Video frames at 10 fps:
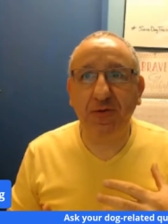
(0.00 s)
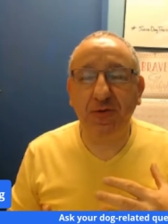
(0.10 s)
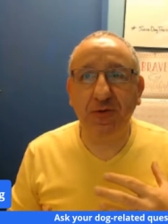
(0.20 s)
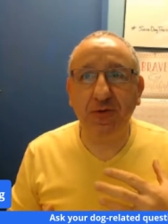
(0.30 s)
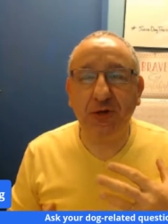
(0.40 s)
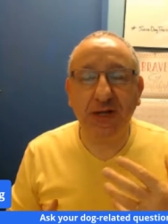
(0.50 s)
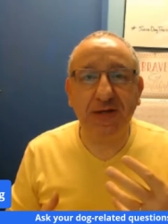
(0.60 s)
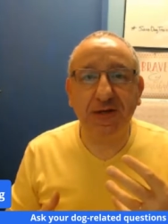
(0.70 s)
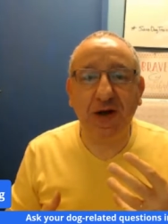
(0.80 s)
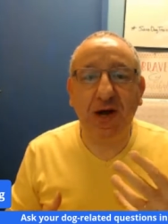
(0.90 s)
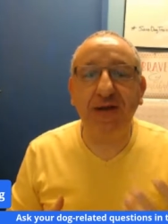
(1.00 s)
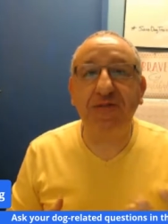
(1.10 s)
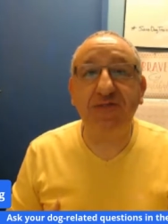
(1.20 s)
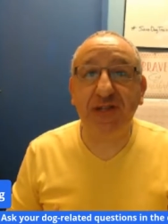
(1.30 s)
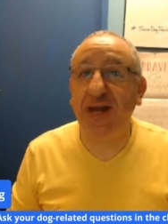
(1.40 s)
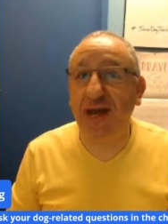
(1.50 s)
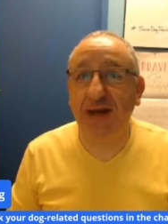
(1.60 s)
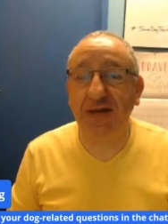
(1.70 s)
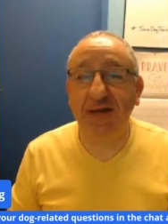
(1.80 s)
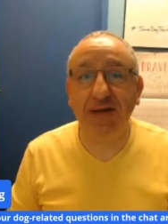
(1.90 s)
you can kind of
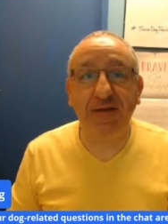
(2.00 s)
tell